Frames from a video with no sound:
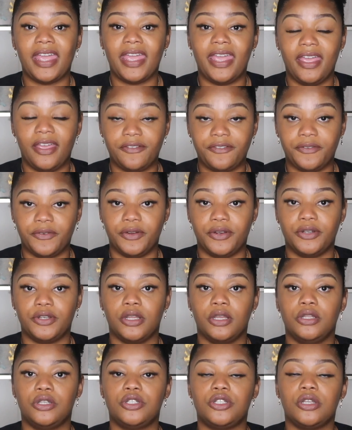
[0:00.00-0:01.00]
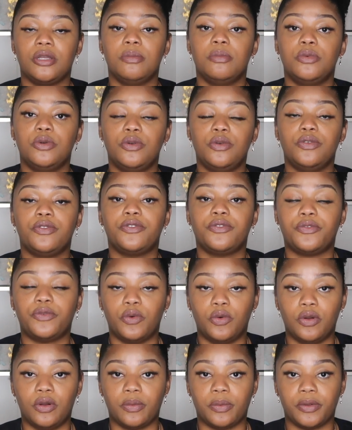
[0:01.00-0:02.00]
effort to move
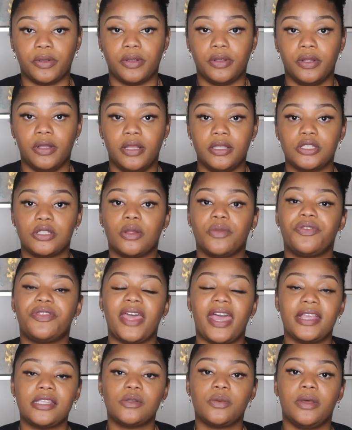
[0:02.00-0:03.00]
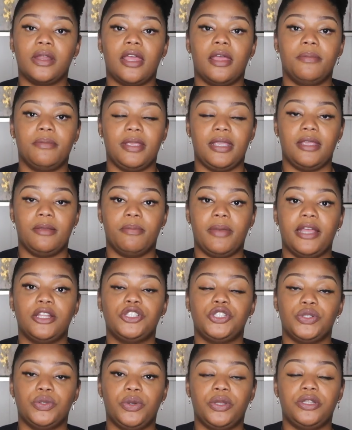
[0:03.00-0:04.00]
forward. So that's what I mean
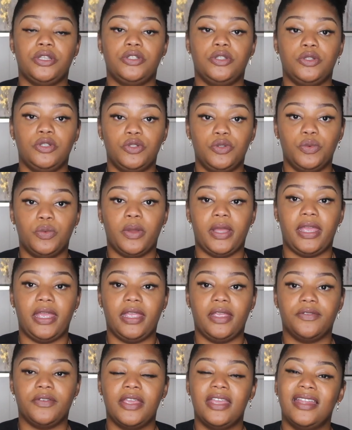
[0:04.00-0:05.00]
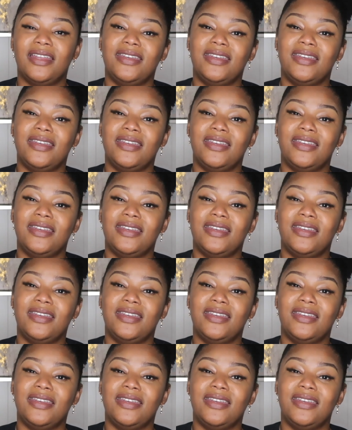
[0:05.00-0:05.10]
by joining the new wave.